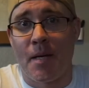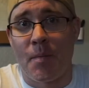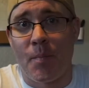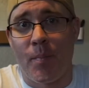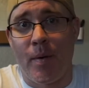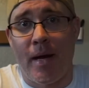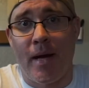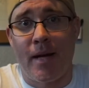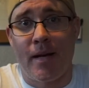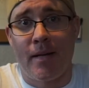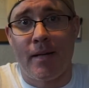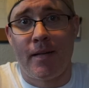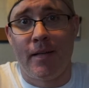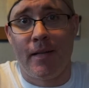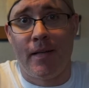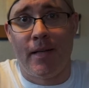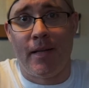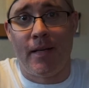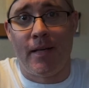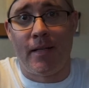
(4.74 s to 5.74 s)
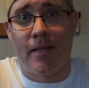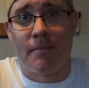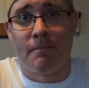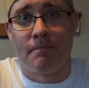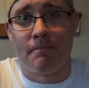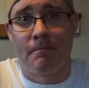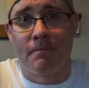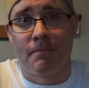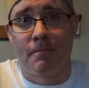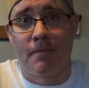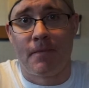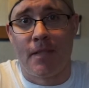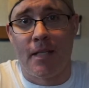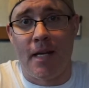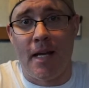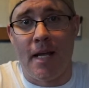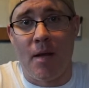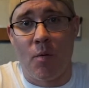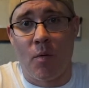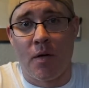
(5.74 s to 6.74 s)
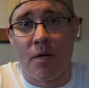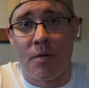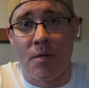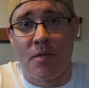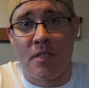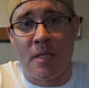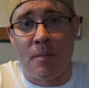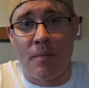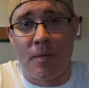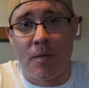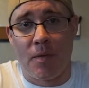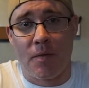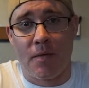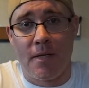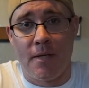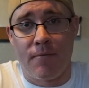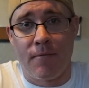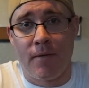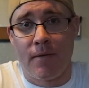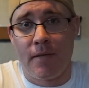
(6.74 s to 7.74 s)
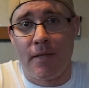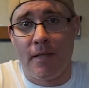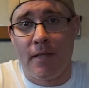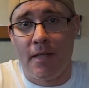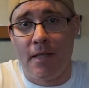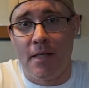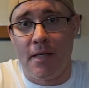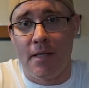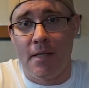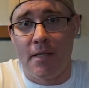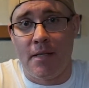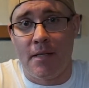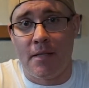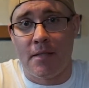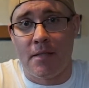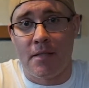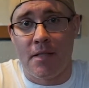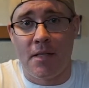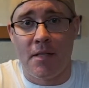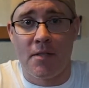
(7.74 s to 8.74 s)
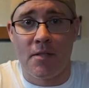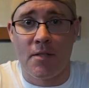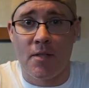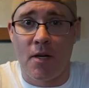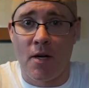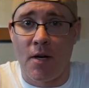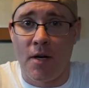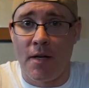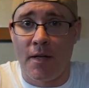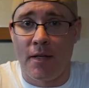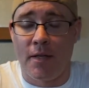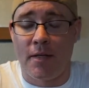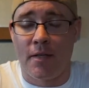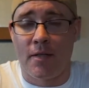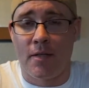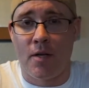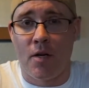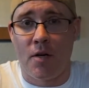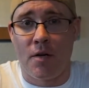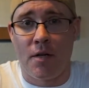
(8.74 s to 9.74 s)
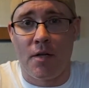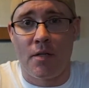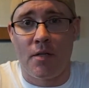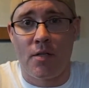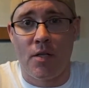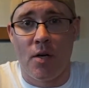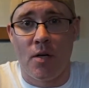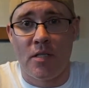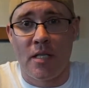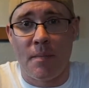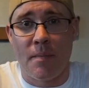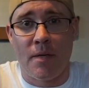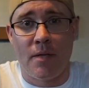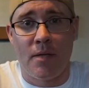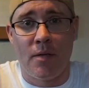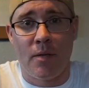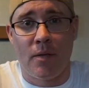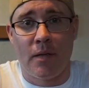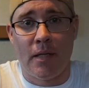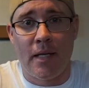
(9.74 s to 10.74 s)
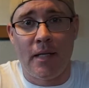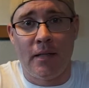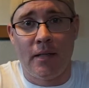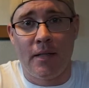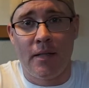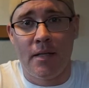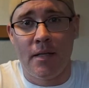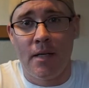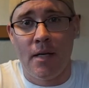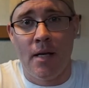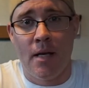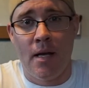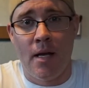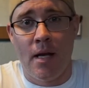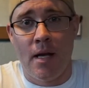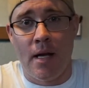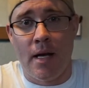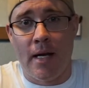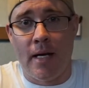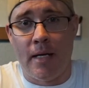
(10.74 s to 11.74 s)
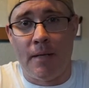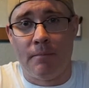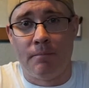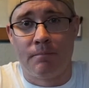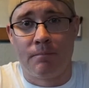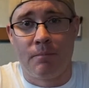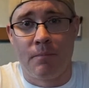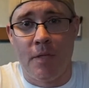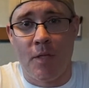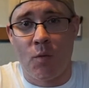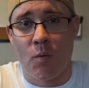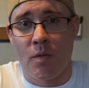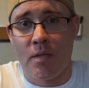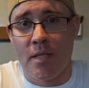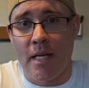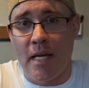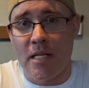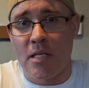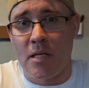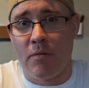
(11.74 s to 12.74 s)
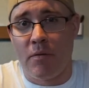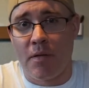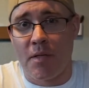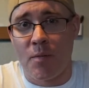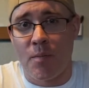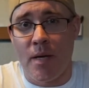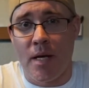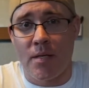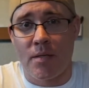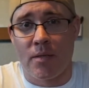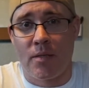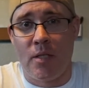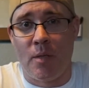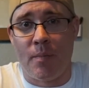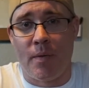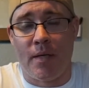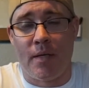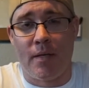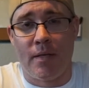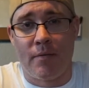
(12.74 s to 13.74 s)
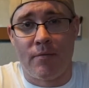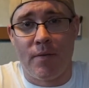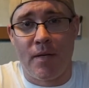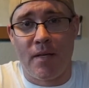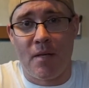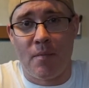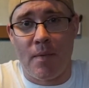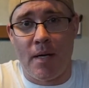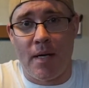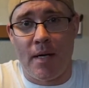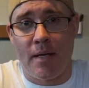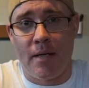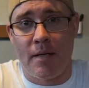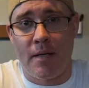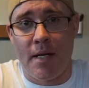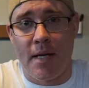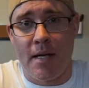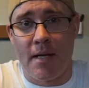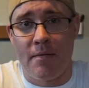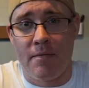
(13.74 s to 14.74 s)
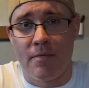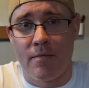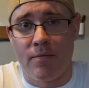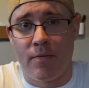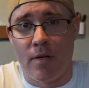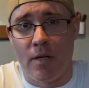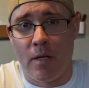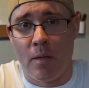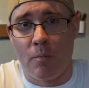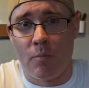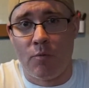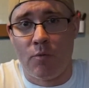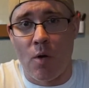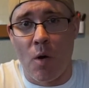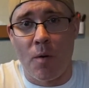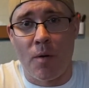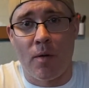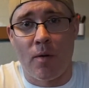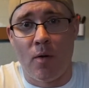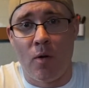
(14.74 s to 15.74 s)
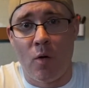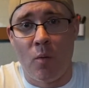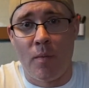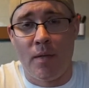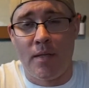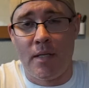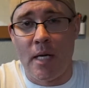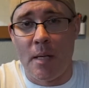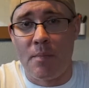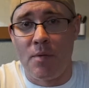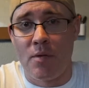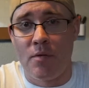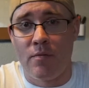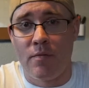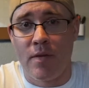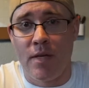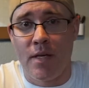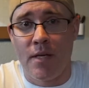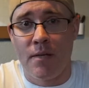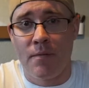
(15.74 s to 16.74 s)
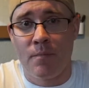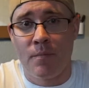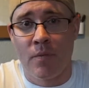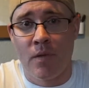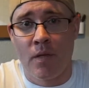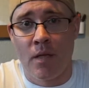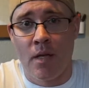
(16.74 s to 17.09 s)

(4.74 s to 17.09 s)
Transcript: I'm back. Today we're going to do something a little different than the seed starting and gardening shows I've been doing lately. This one's actually really special to me. A friend of mine, Dave, from Growing at Home in WV,